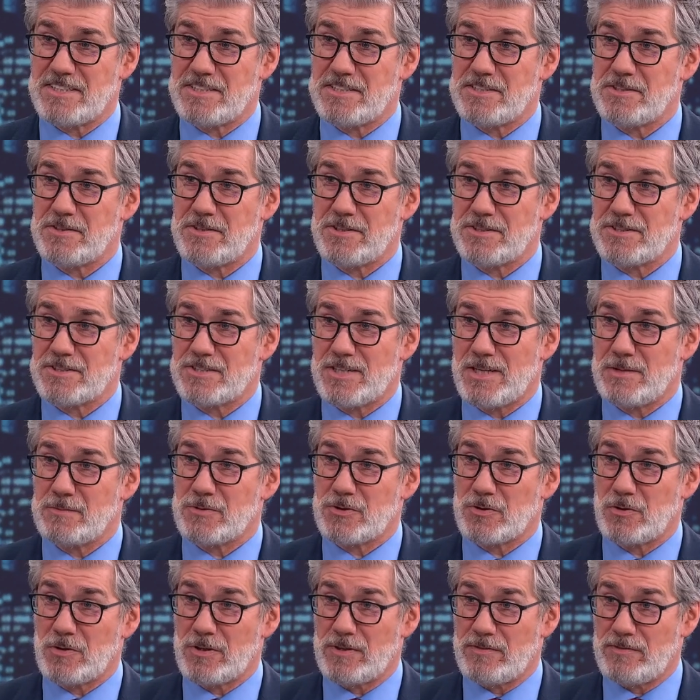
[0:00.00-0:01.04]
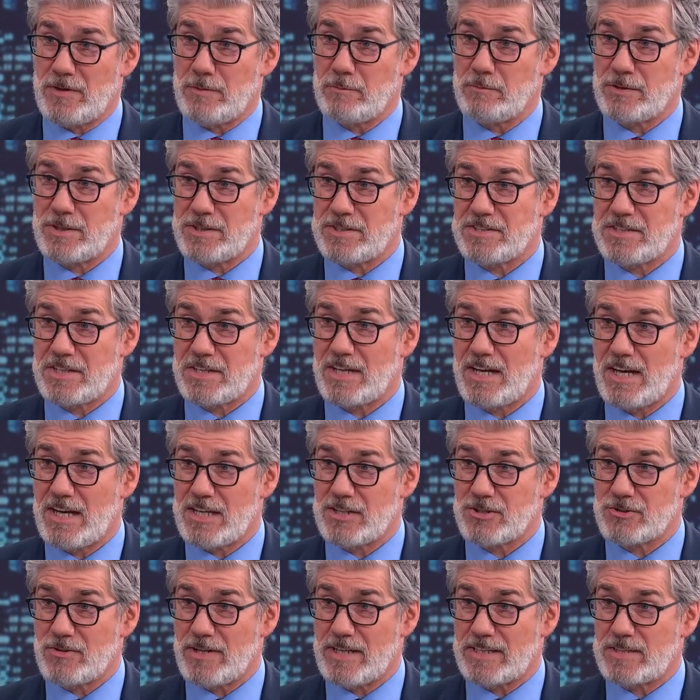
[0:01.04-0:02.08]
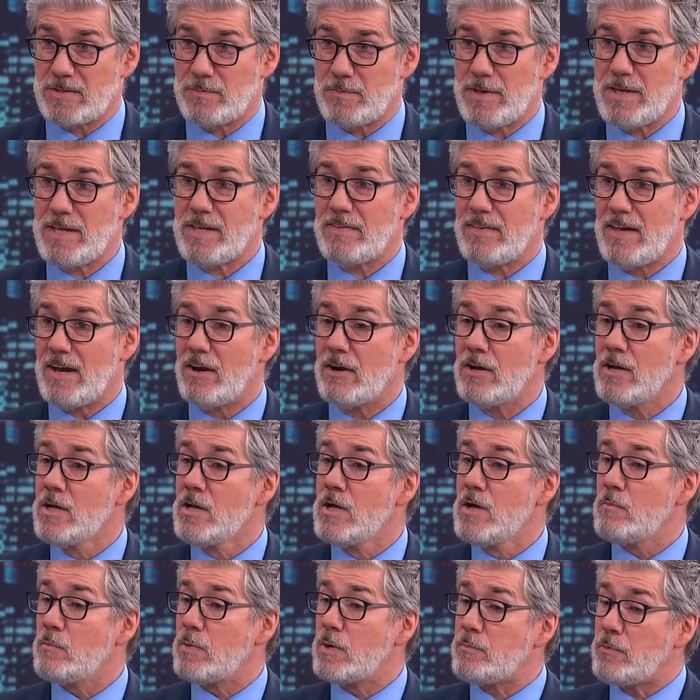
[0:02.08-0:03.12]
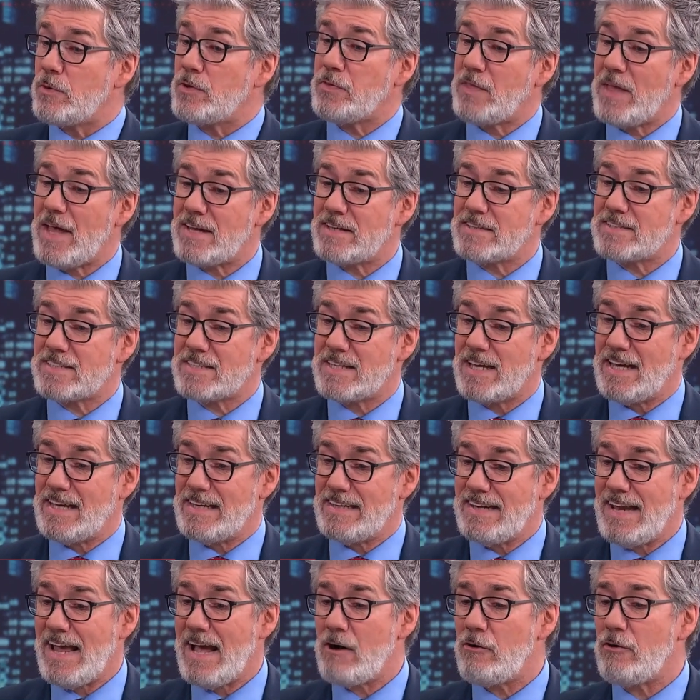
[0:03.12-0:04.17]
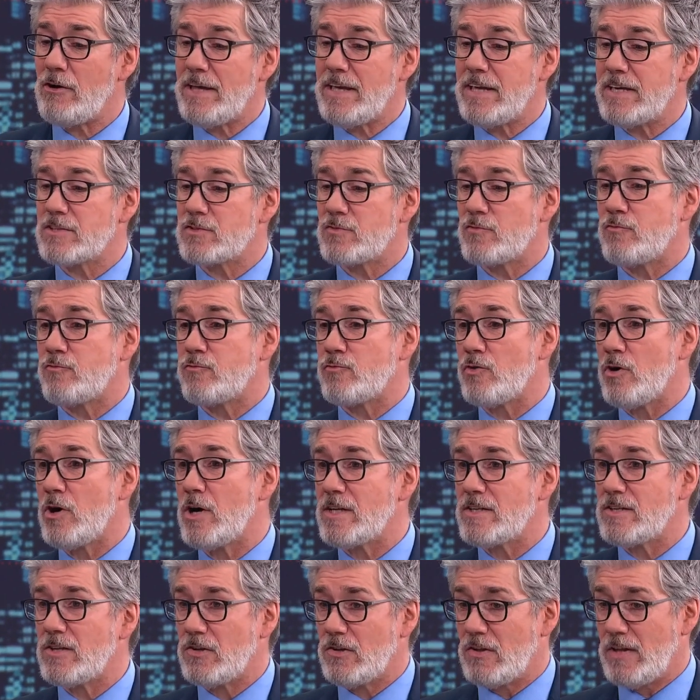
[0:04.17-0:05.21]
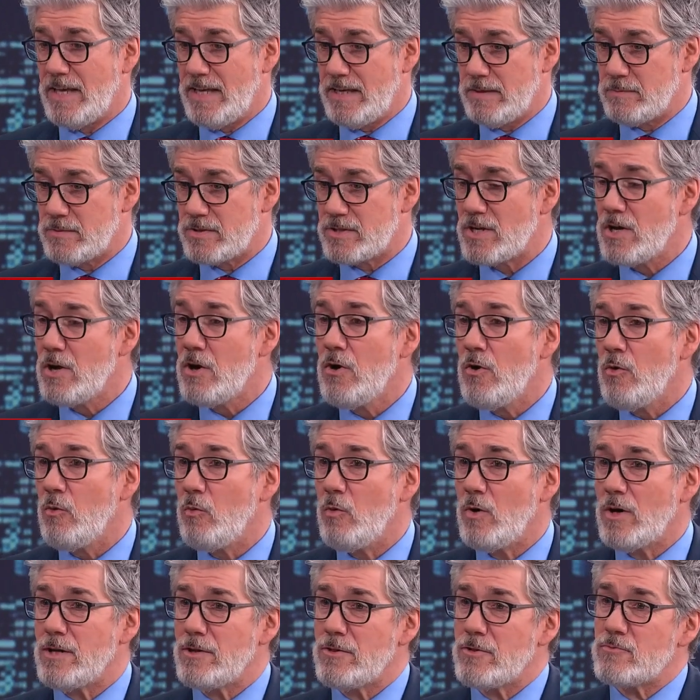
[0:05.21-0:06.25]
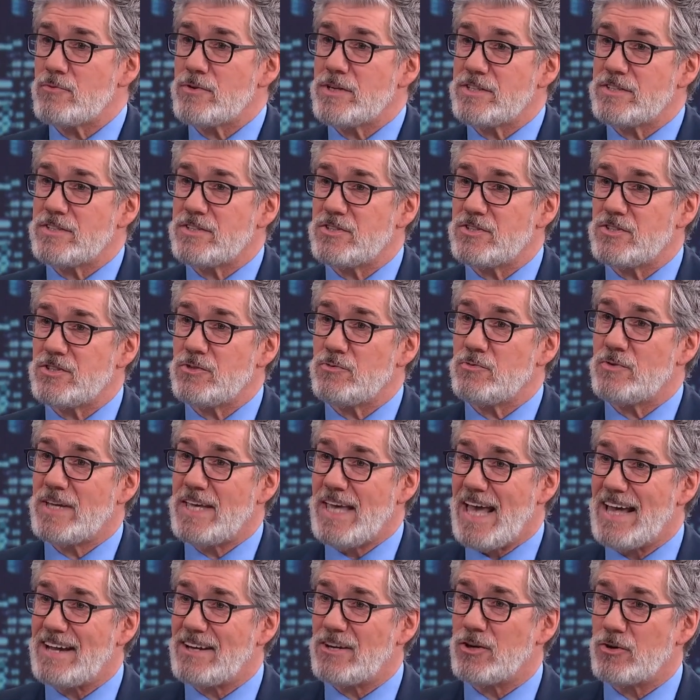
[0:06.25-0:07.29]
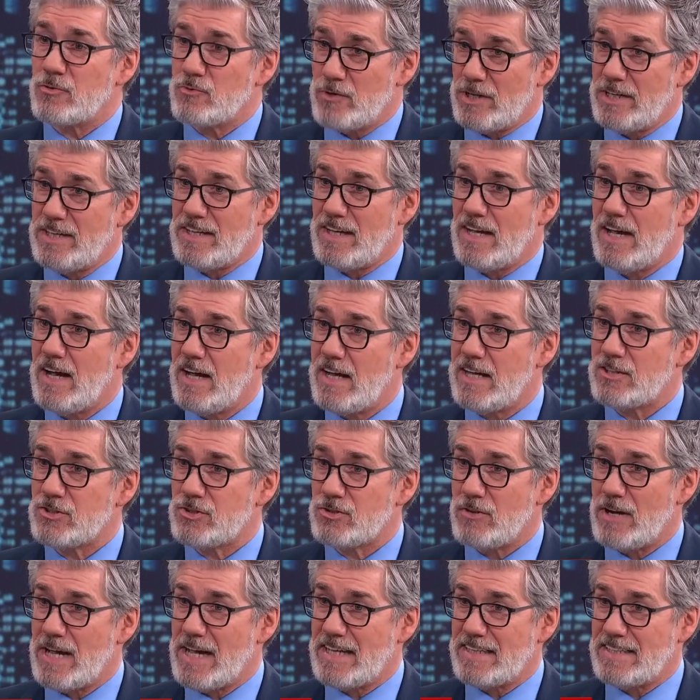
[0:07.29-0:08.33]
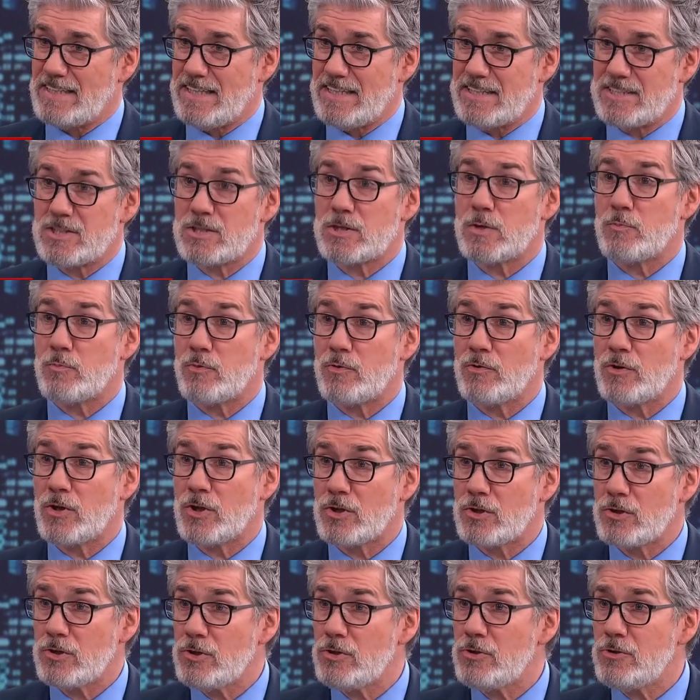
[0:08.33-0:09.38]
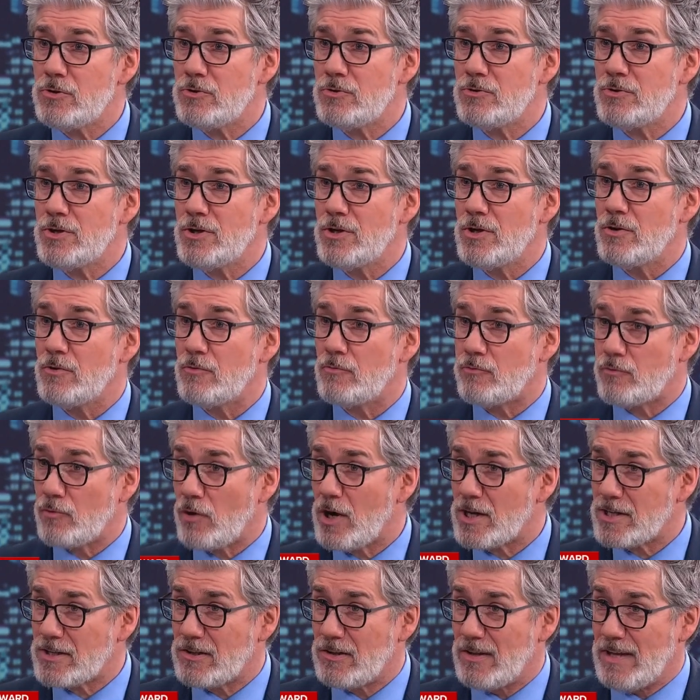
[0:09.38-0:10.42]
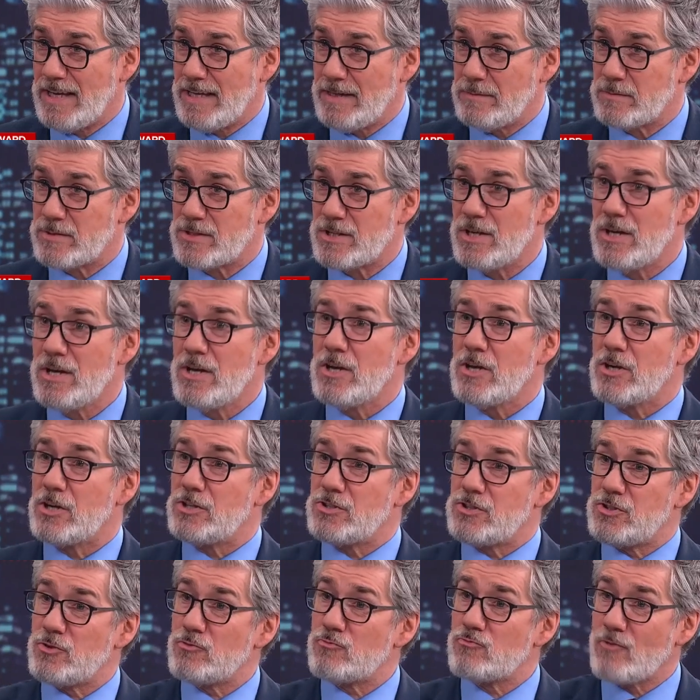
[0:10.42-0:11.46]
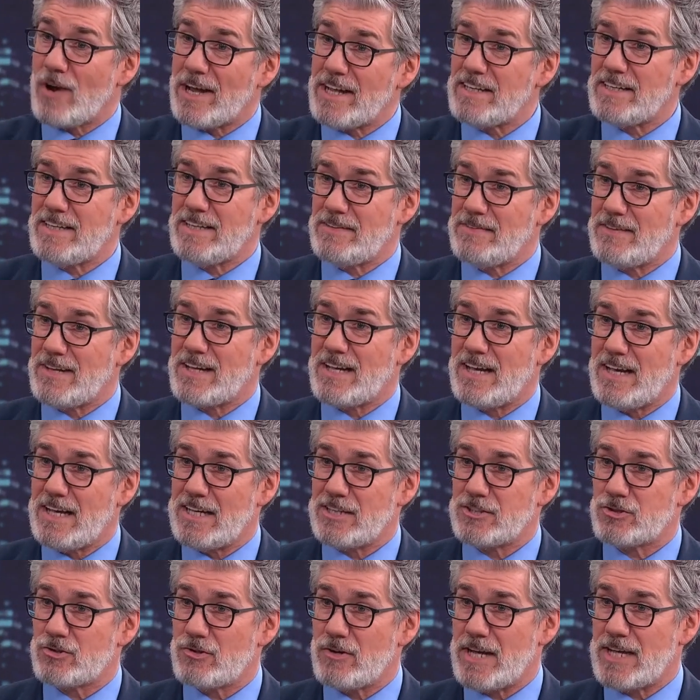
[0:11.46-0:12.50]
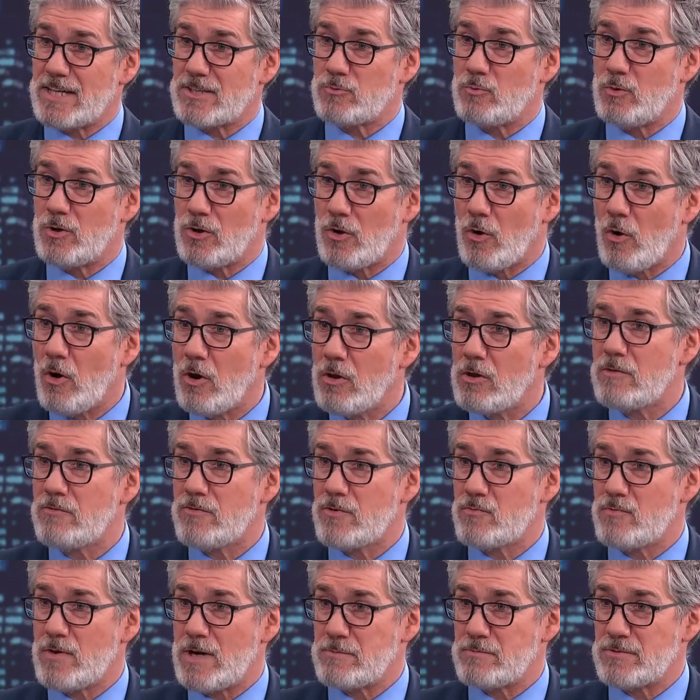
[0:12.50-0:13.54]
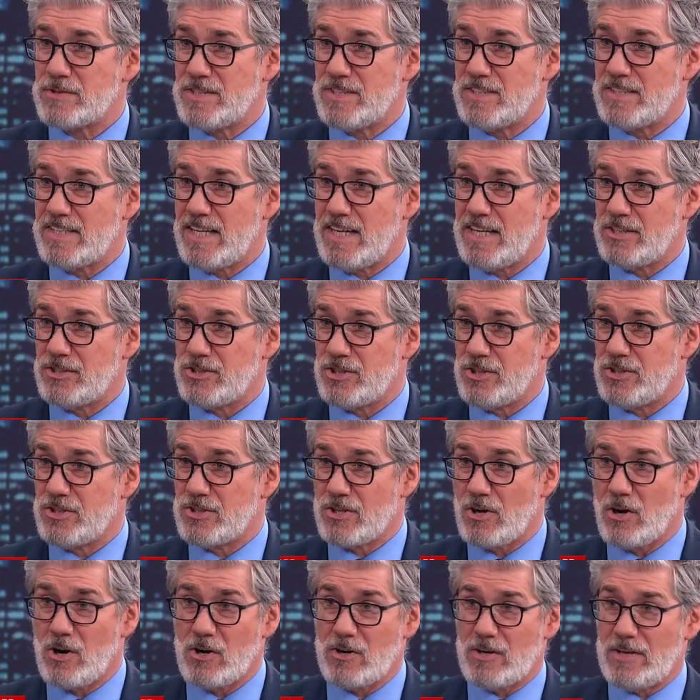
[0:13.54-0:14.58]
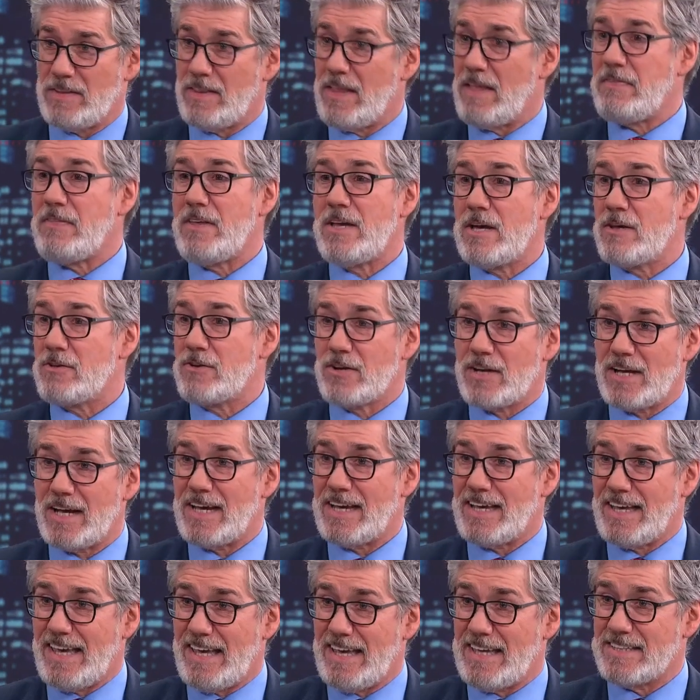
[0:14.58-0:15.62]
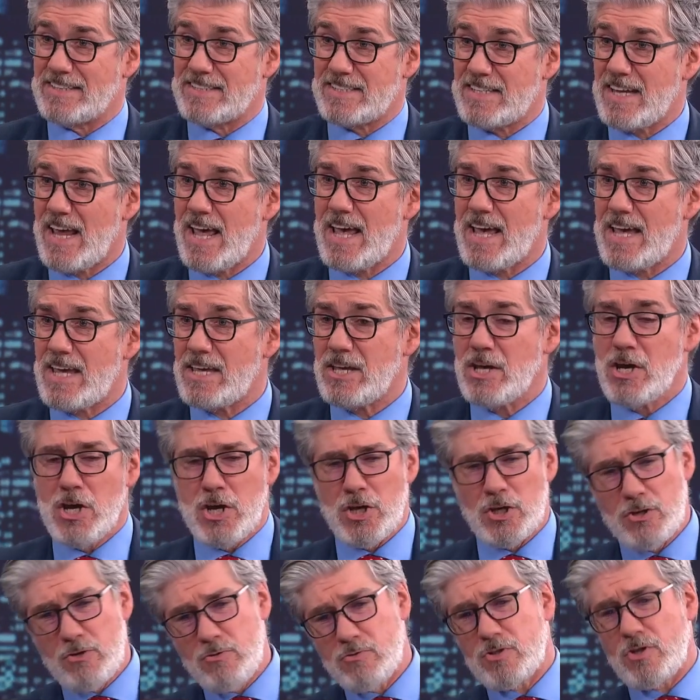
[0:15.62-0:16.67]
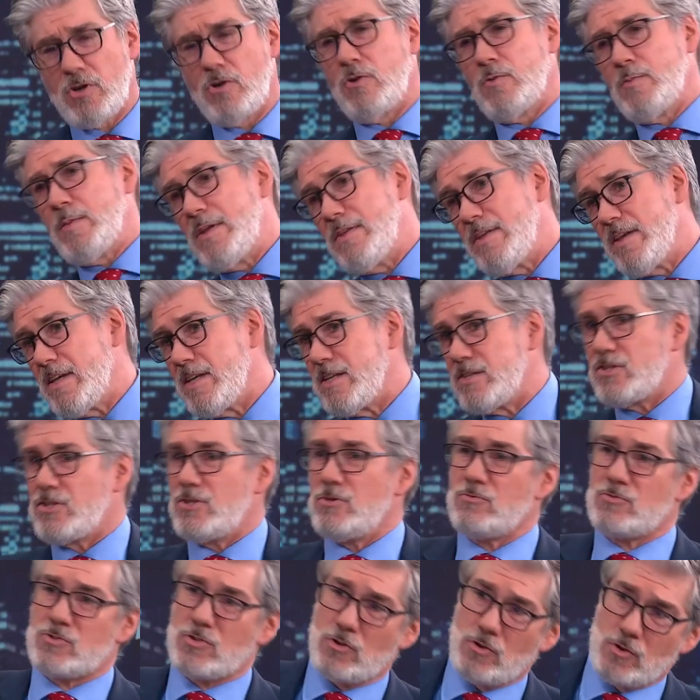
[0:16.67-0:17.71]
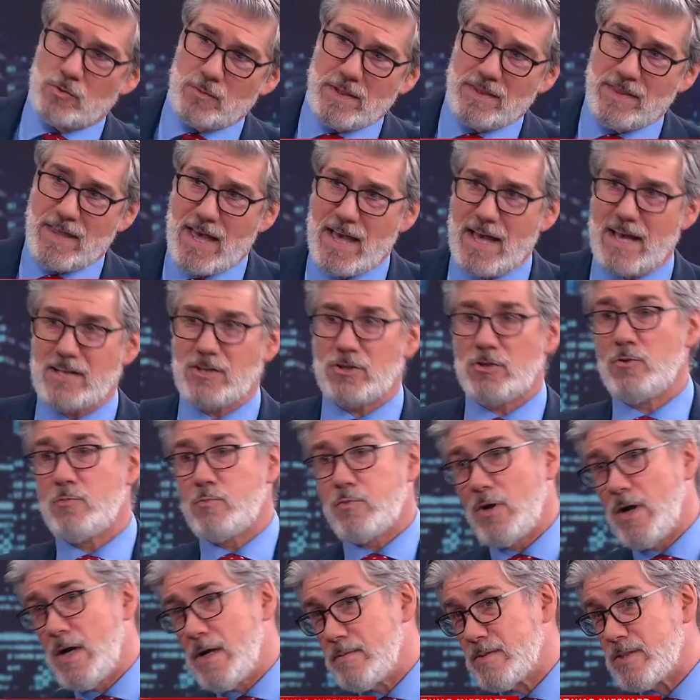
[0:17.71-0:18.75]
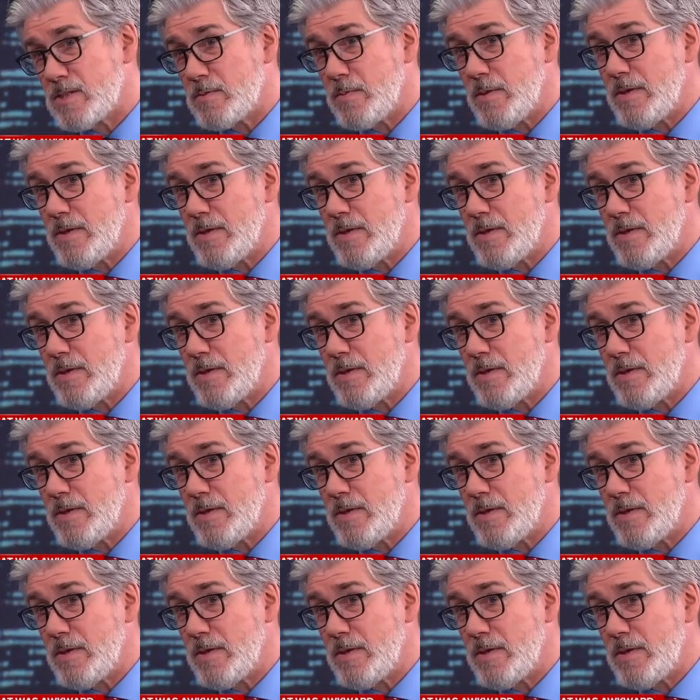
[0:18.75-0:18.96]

Isn't there some sort of implicit contract to being there? But put that aside, now he has fraud claims. One of the reasons you get a written contract is to preclude fraud claims, because you write in the contract what all of the representations are, and then the other guy can't say, you told me this, you told me that, you promised